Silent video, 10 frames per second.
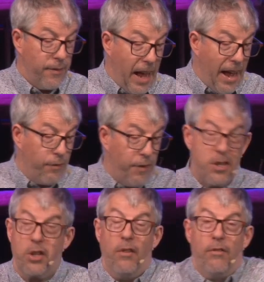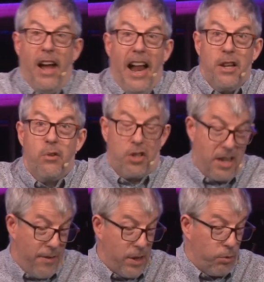Our Vision and Value
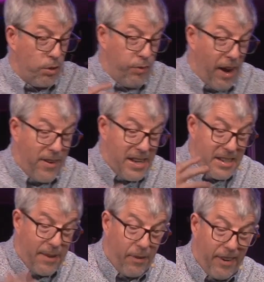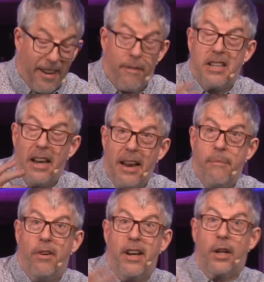series was very
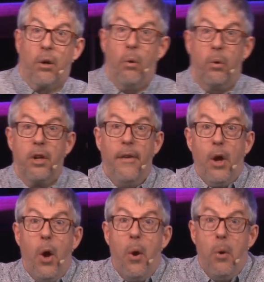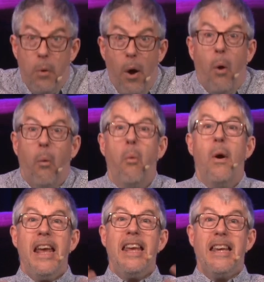deliberately called Who
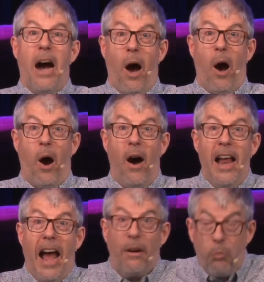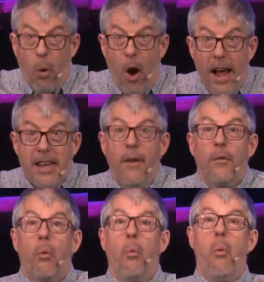We Are and Why
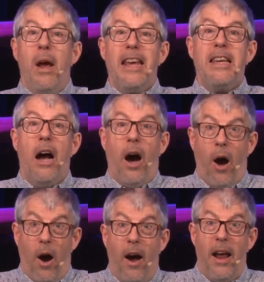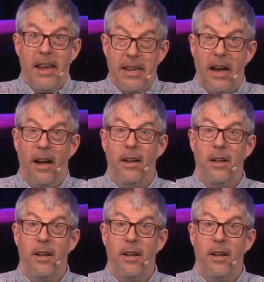We Are Here.